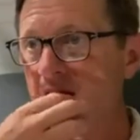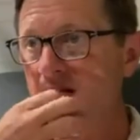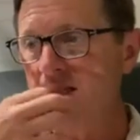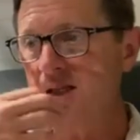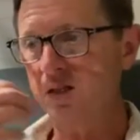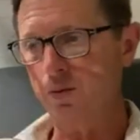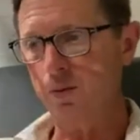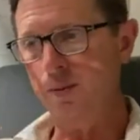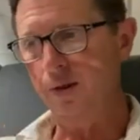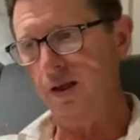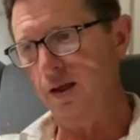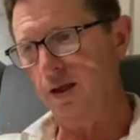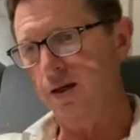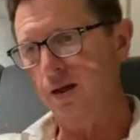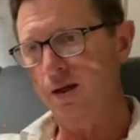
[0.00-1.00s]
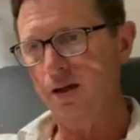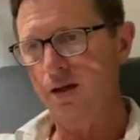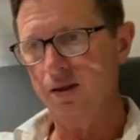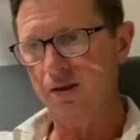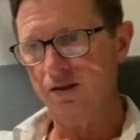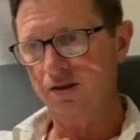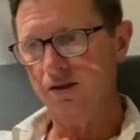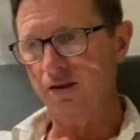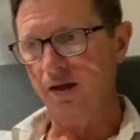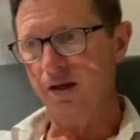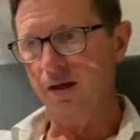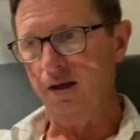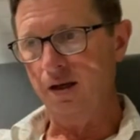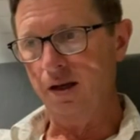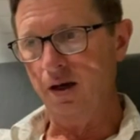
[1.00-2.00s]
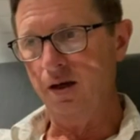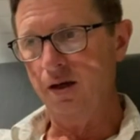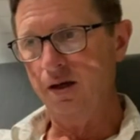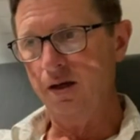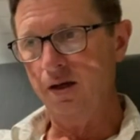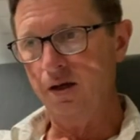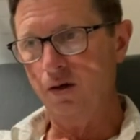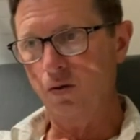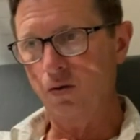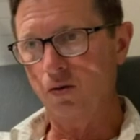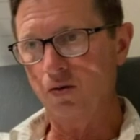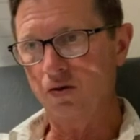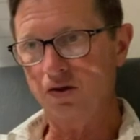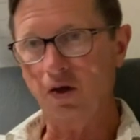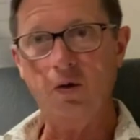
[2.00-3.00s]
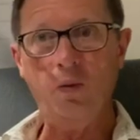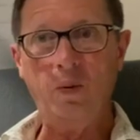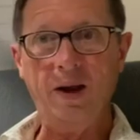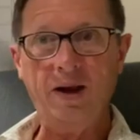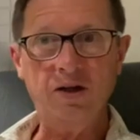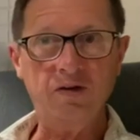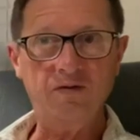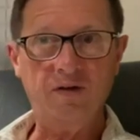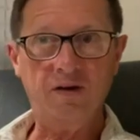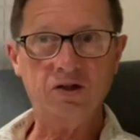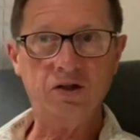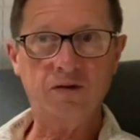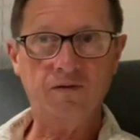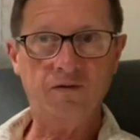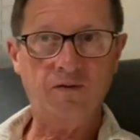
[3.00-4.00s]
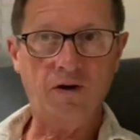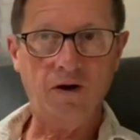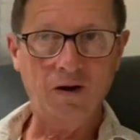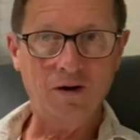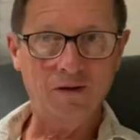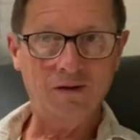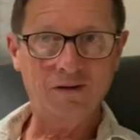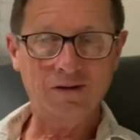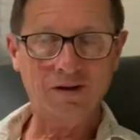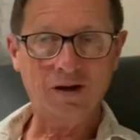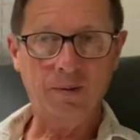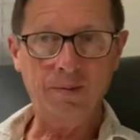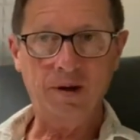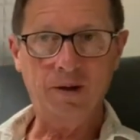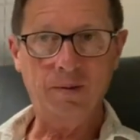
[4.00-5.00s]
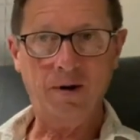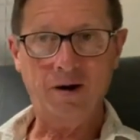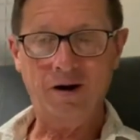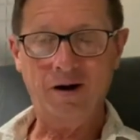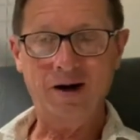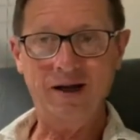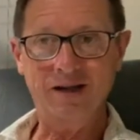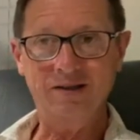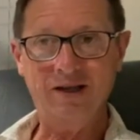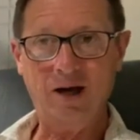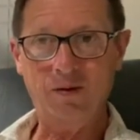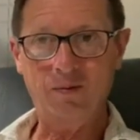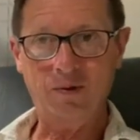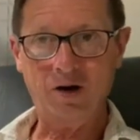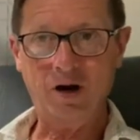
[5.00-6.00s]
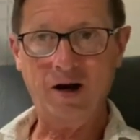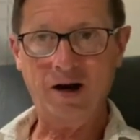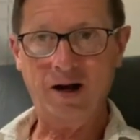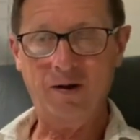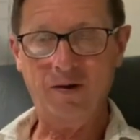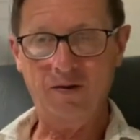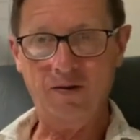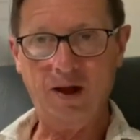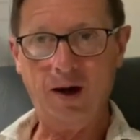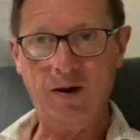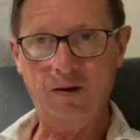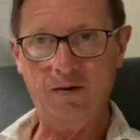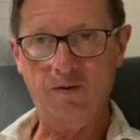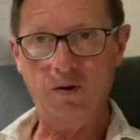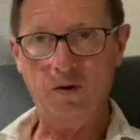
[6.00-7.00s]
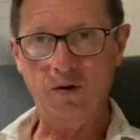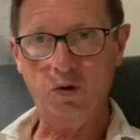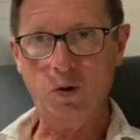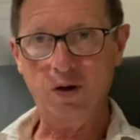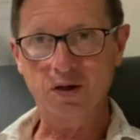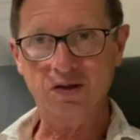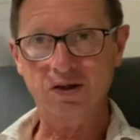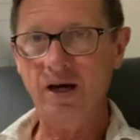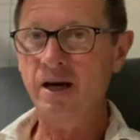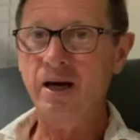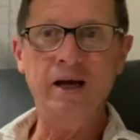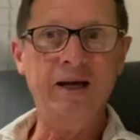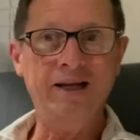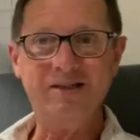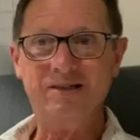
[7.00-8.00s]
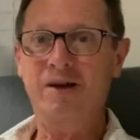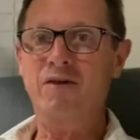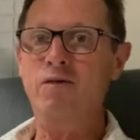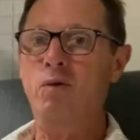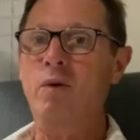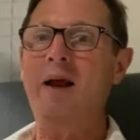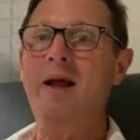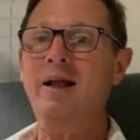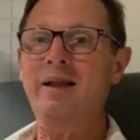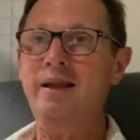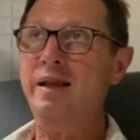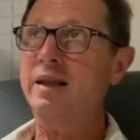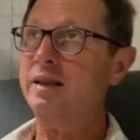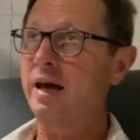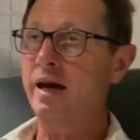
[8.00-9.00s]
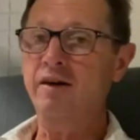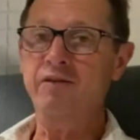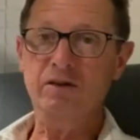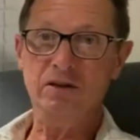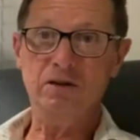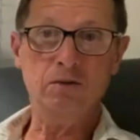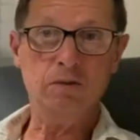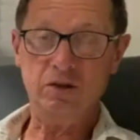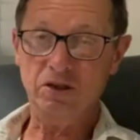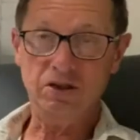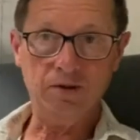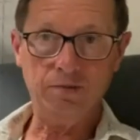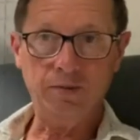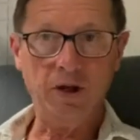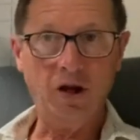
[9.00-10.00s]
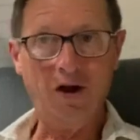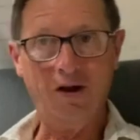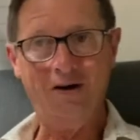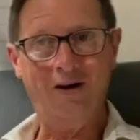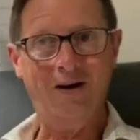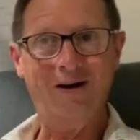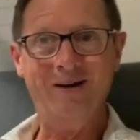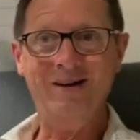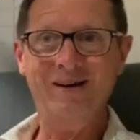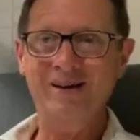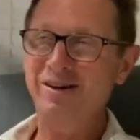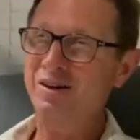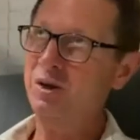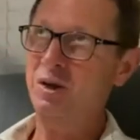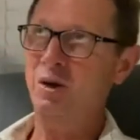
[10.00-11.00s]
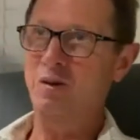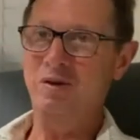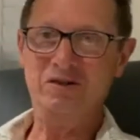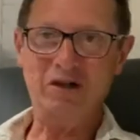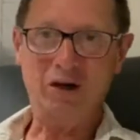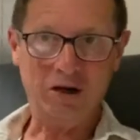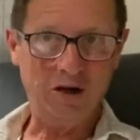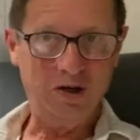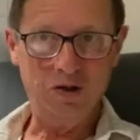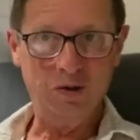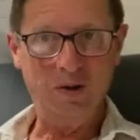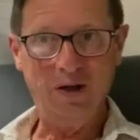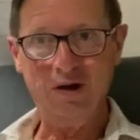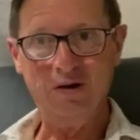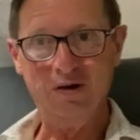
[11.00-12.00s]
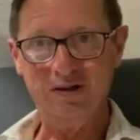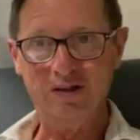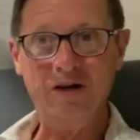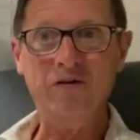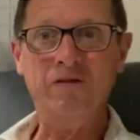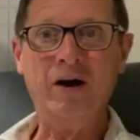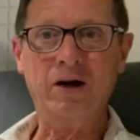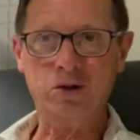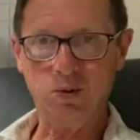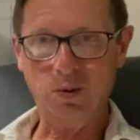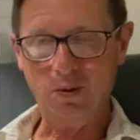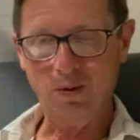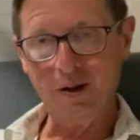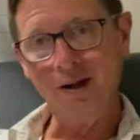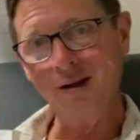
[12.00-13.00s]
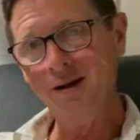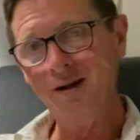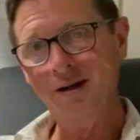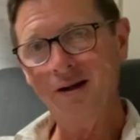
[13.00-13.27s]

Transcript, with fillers: This would be sudden, uh, sudden rainfall coming upon our heads out and caught out and out of doors instead of railing at the heavens which is beyond our you know it's not going to do any good it's ineffectual right